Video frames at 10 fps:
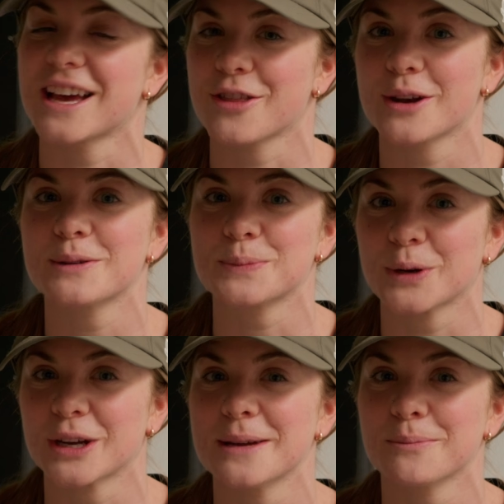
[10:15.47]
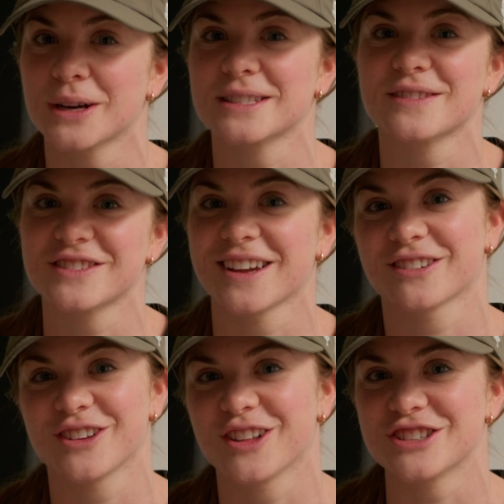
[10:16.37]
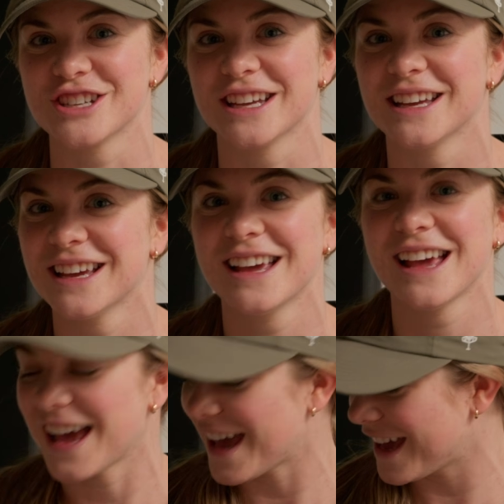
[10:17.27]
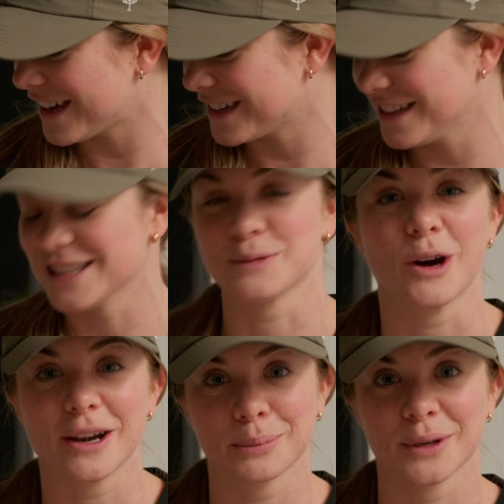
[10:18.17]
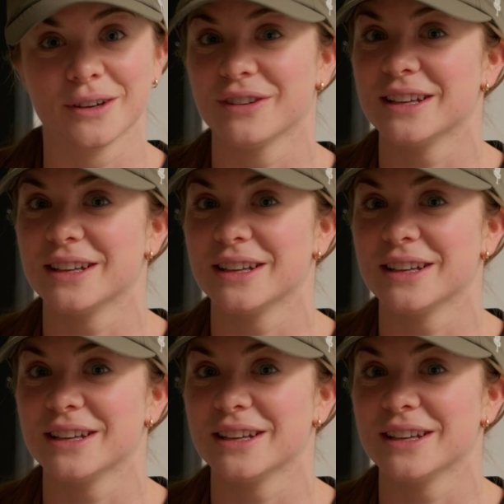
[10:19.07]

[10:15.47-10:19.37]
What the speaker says: I thought it was pretty impressive technology, and it's waterproof.